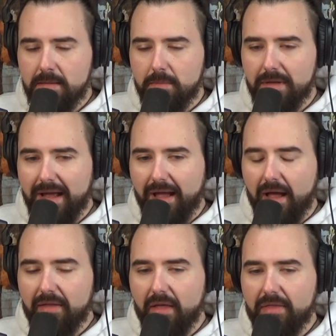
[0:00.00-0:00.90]
But
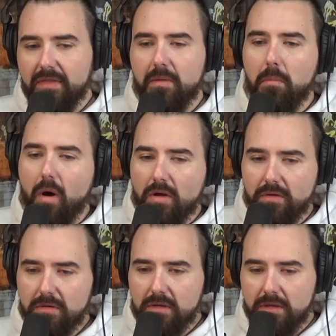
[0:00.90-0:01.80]
I think the
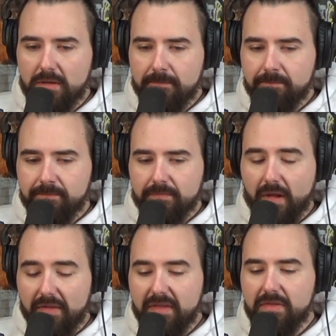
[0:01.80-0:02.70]
model,
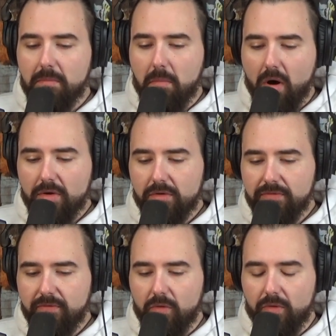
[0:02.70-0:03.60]

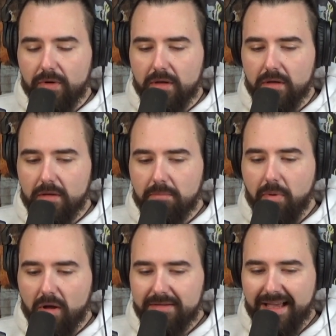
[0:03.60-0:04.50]
for
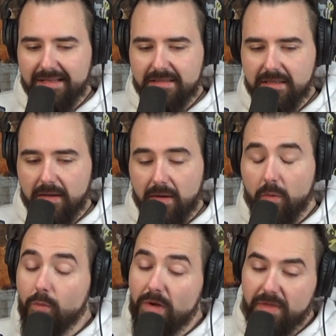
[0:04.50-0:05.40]
podcasting
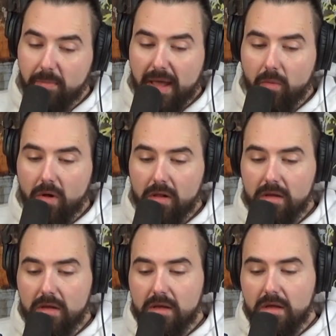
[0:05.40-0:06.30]
with a
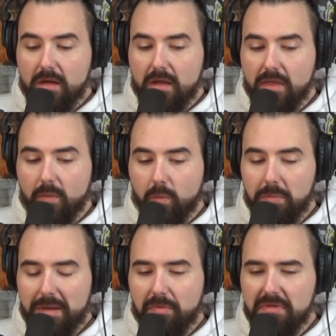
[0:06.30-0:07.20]
paywall, the
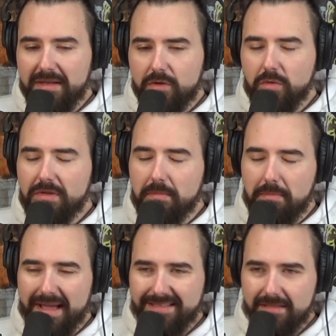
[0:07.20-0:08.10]
people that do it the
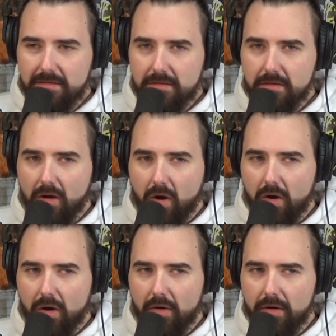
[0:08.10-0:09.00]
best
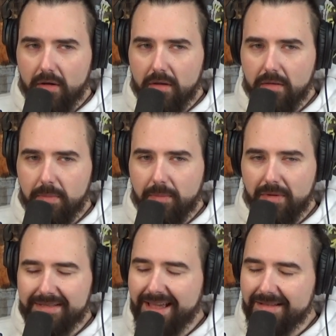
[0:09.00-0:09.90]
are the
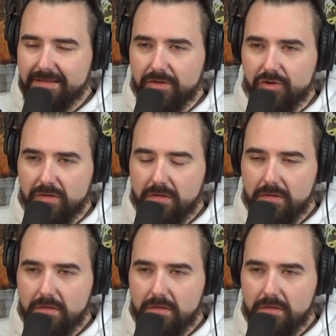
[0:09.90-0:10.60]
people at Gas Digital.